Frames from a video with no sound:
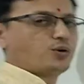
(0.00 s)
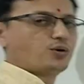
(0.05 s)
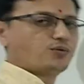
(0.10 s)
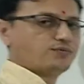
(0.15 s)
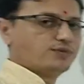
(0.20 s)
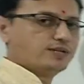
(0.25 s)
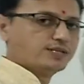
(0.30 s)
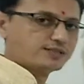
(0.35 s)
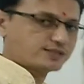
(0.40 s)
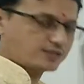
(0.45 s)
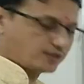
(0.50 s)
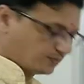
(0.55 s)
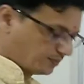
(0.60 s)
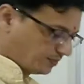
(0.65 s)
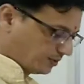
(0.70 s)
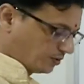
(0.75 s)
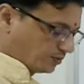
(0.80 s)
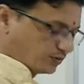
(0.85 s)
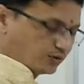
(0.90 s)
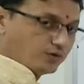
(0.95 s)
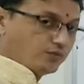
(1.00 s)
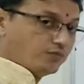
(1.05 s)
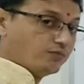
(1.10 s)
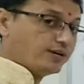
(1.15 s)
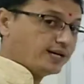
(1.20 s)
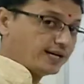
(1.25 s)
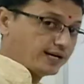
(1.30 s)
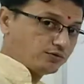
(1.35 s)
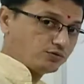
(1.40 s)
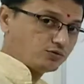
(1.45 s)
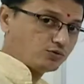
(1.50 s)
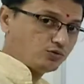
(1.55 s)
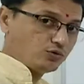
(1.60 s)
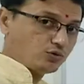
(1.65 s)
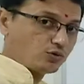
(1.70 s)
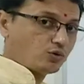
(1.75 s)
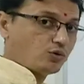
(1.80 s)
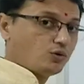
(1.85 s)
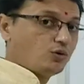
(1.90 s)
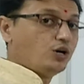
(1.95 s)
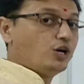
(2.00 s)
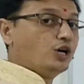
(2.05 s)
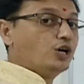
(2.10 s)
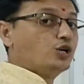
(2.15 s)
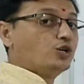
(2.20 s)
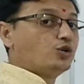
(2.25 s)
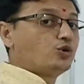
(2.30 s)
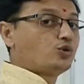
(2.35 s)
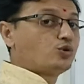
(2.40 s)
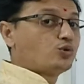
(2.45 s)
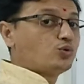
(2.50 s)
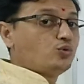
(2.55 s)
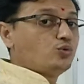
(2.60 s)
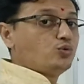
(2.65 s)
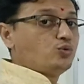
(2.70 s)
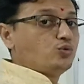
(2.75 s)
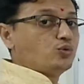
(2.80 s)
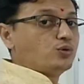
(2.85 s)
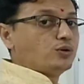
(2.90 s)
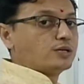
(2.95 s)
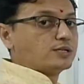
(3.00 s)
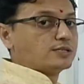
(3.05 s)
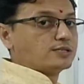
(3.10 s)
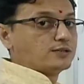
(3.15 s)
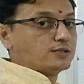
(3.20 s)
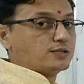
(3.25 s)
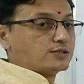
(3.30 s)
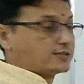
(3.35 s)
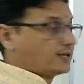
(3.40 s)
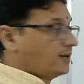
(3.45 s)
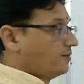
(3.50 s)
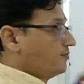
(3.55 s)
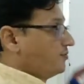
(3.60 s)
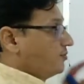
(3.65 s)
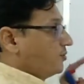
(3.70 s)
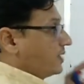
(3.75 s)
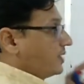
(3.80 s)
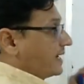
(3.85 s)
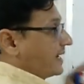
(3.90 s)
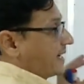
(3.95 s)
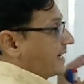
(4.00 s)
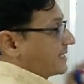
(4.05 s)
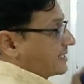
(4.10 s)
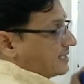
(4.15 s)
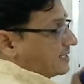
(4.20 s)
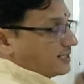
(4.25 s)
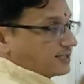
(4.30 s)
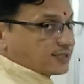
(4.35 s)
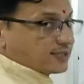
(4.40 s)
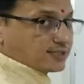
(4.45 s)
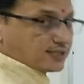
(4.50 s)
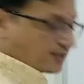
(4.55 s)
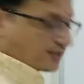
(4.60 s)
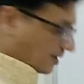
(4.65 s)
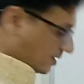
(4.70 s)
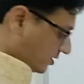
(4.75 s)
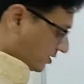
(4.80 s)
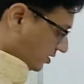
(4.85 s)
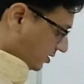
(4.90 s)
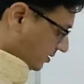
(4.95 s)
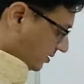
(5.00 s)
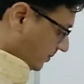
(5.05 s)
of this compound. We have to draw two sulfuric acid structure.